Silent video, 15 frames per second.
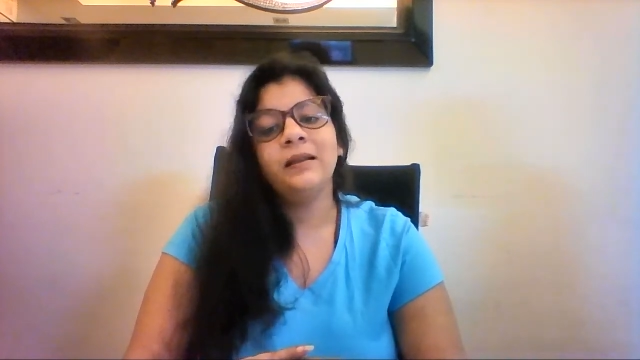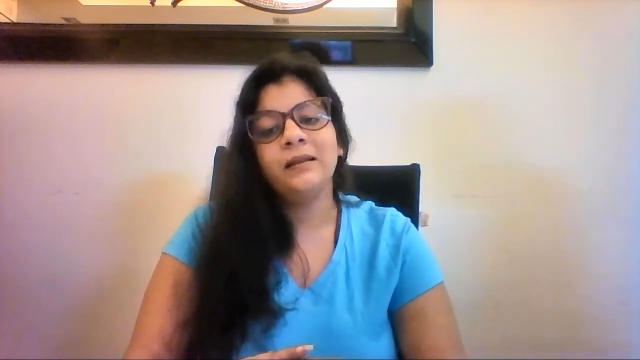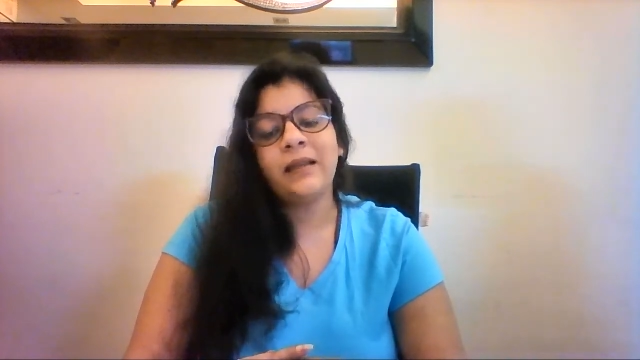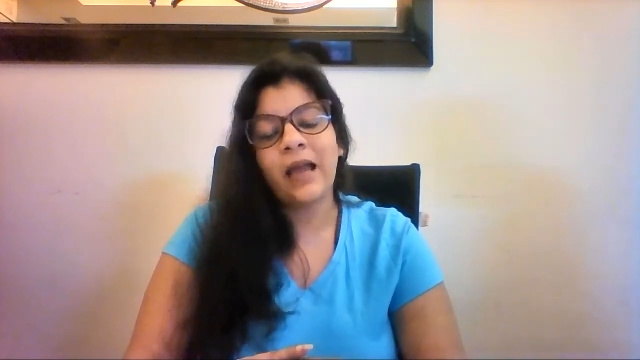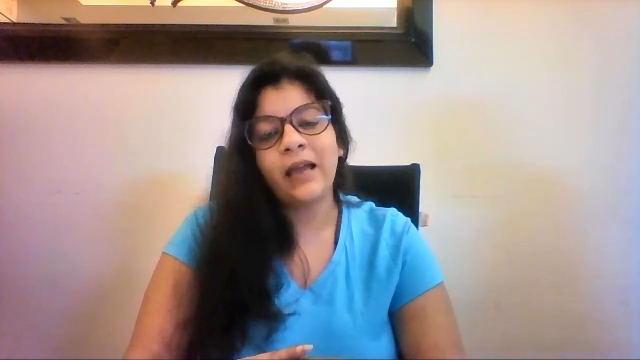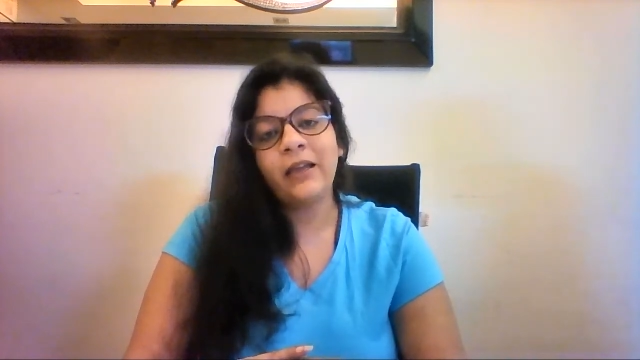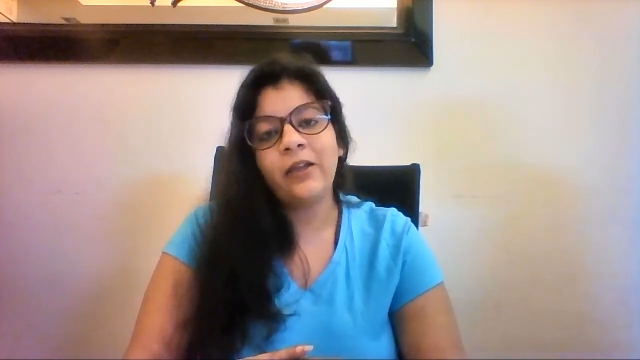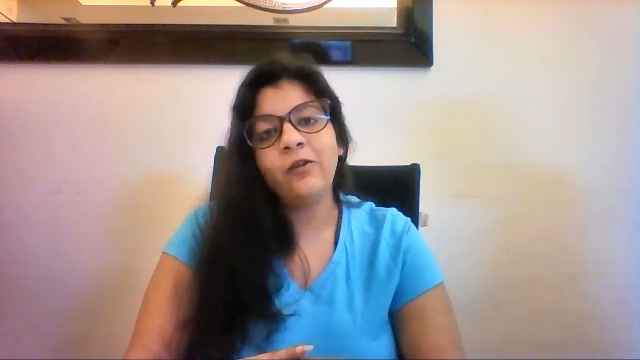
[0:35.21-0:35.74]

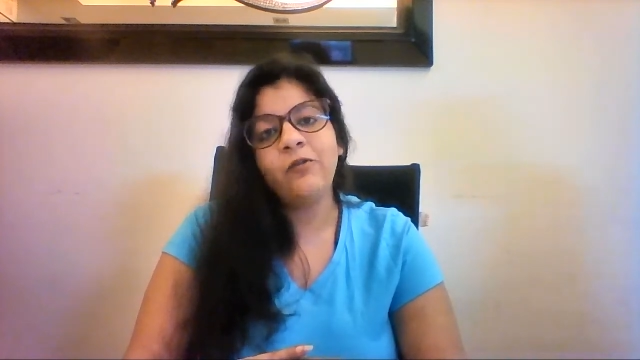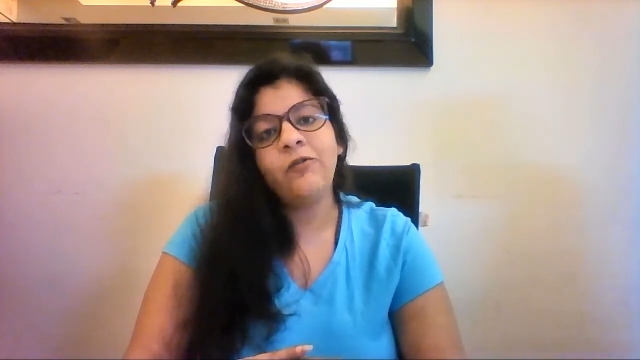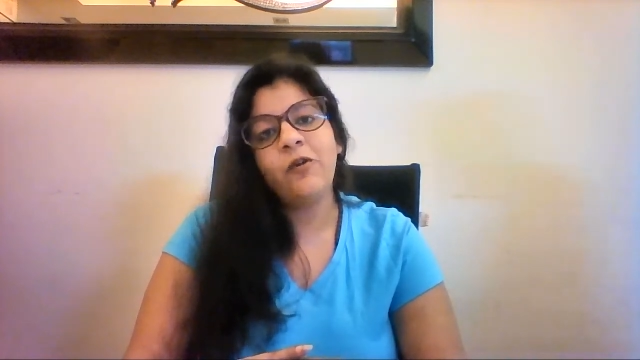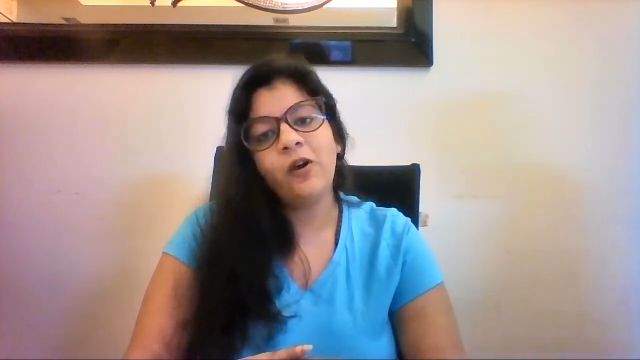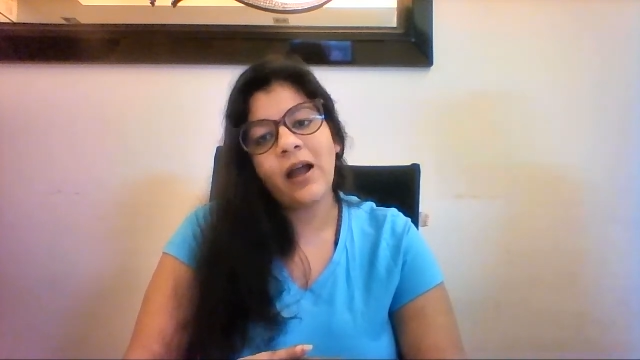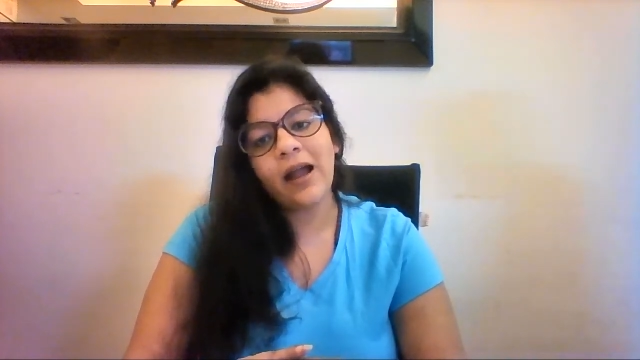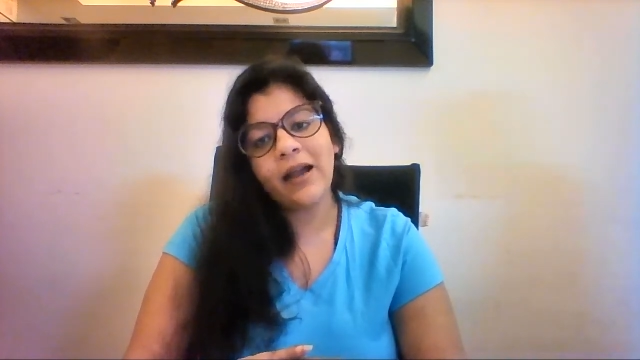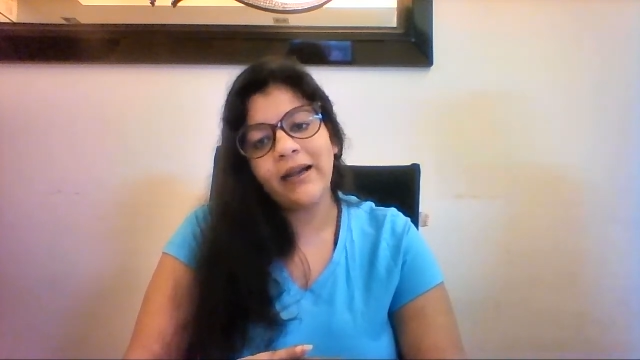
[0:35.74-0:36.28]
Thank you
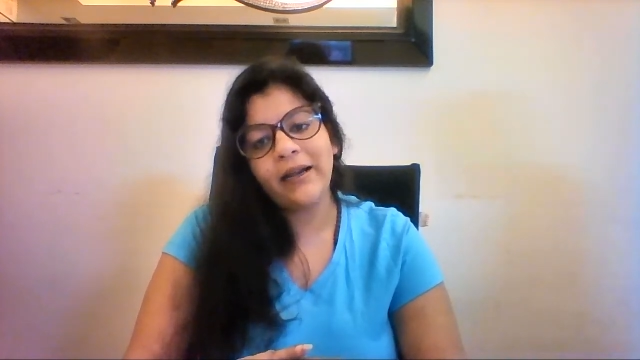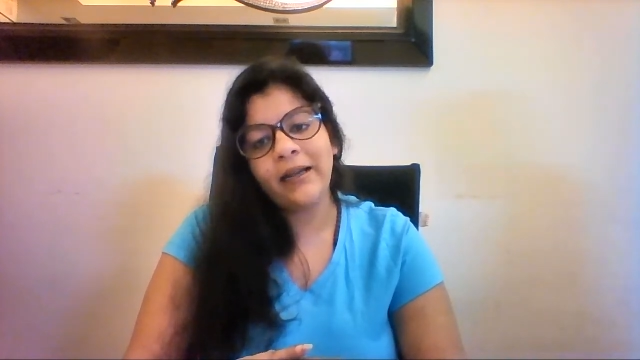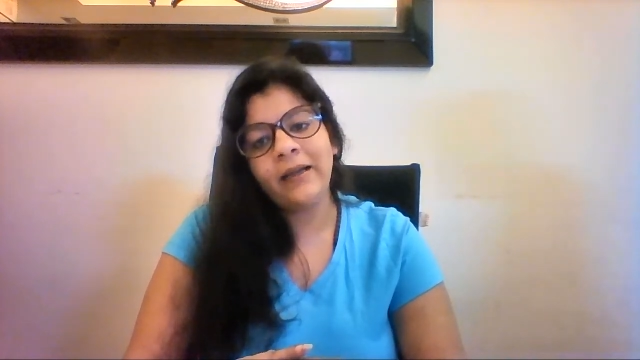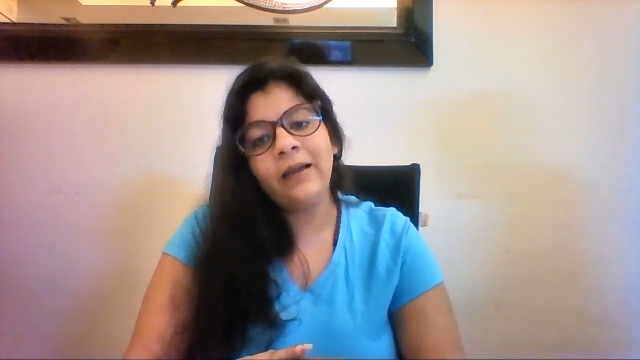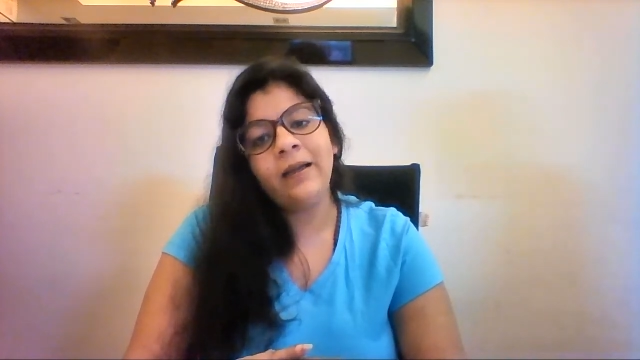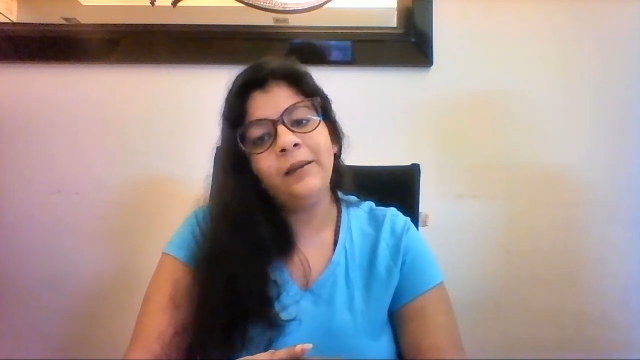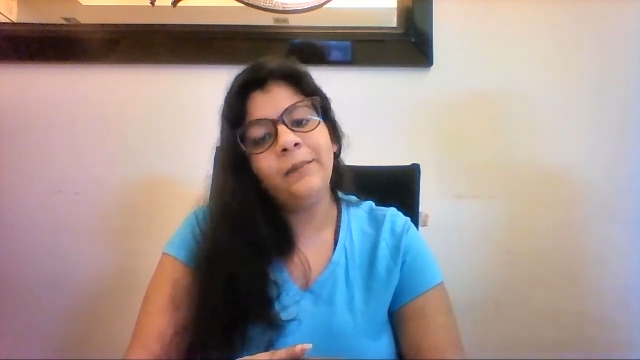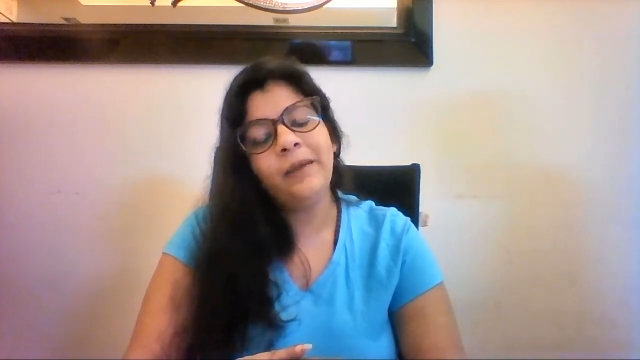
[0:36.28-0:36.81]
for
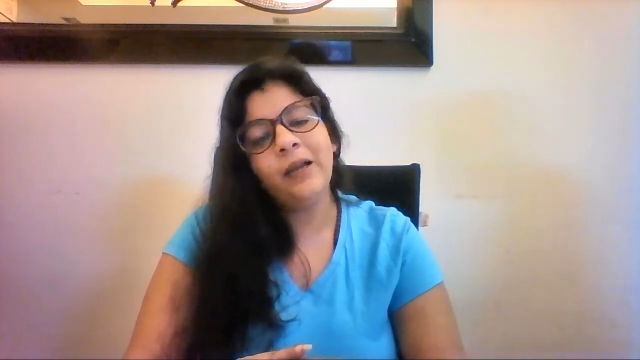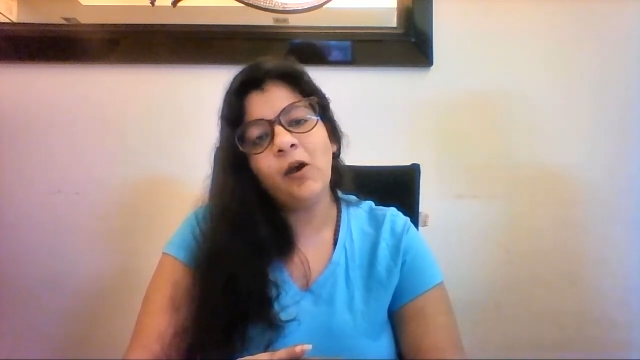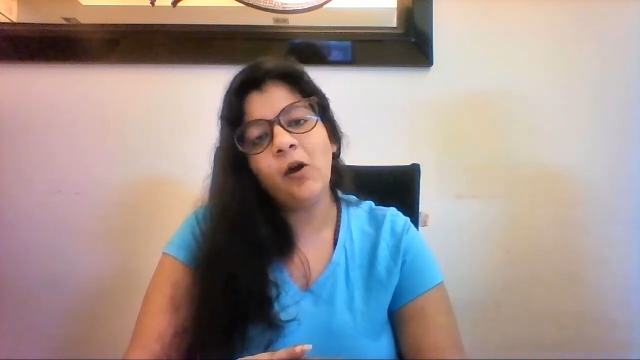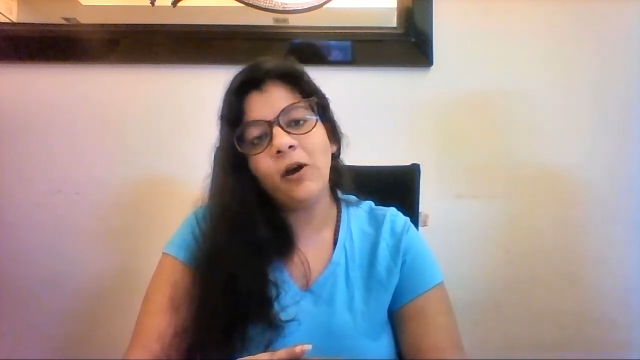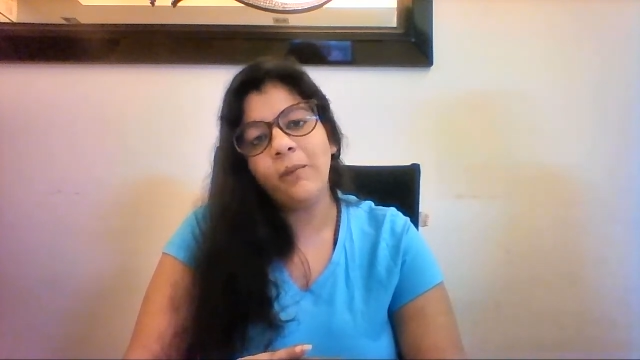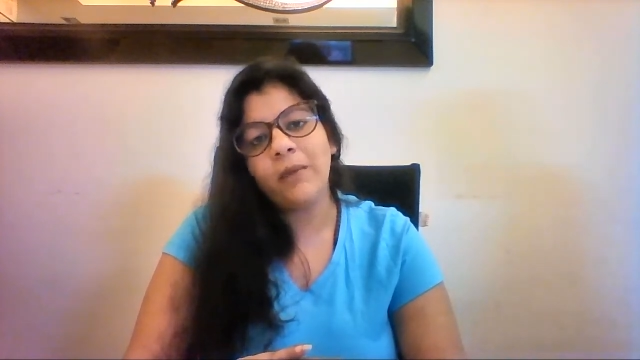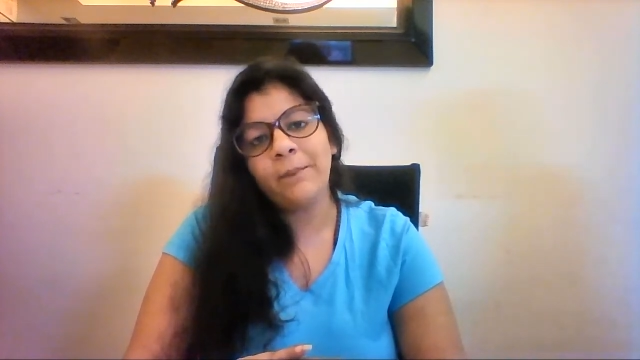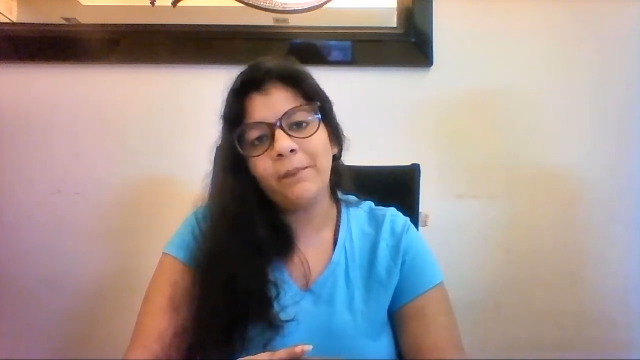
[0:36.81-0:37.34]
guiding me
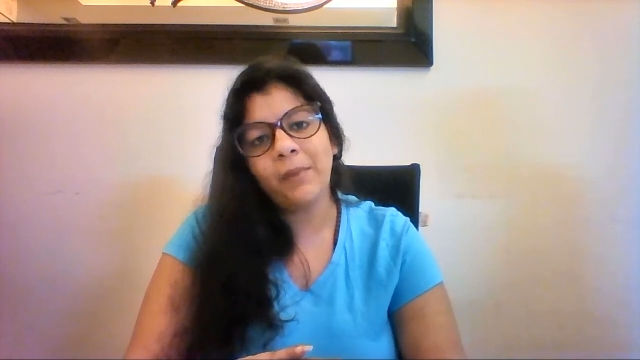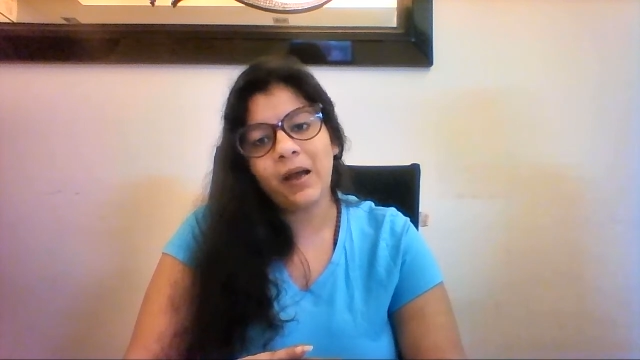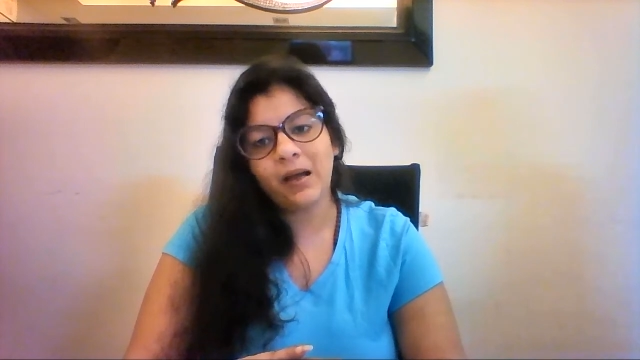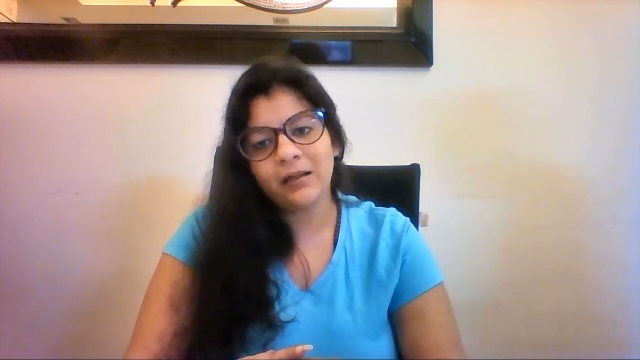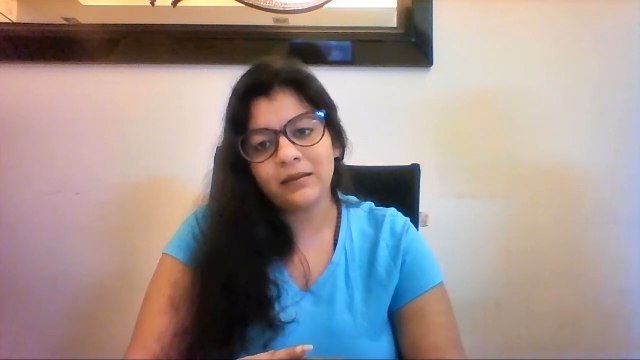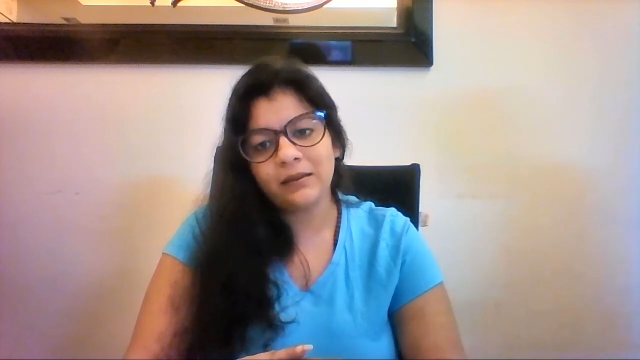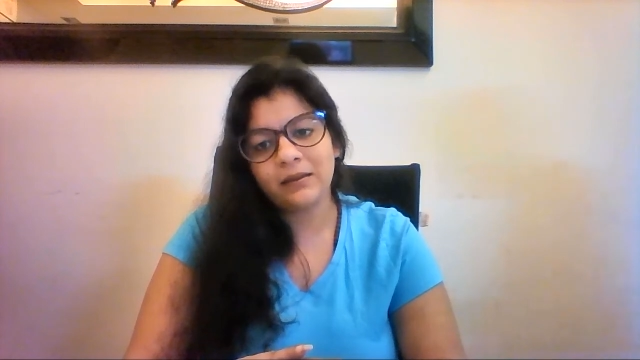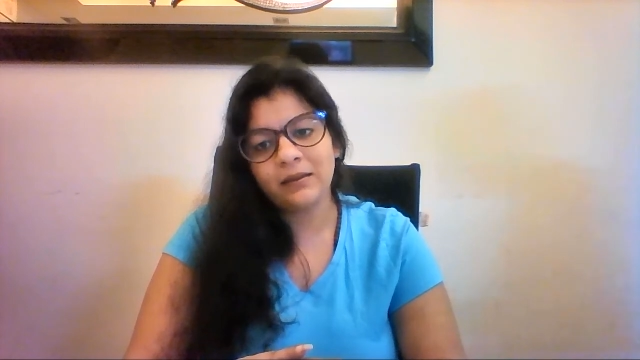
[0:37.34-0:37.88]
on my
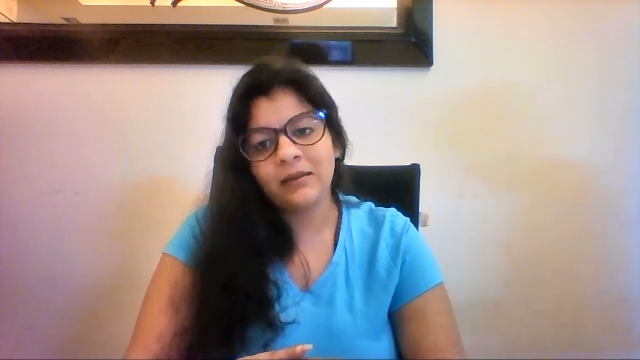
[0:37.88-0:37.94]
path.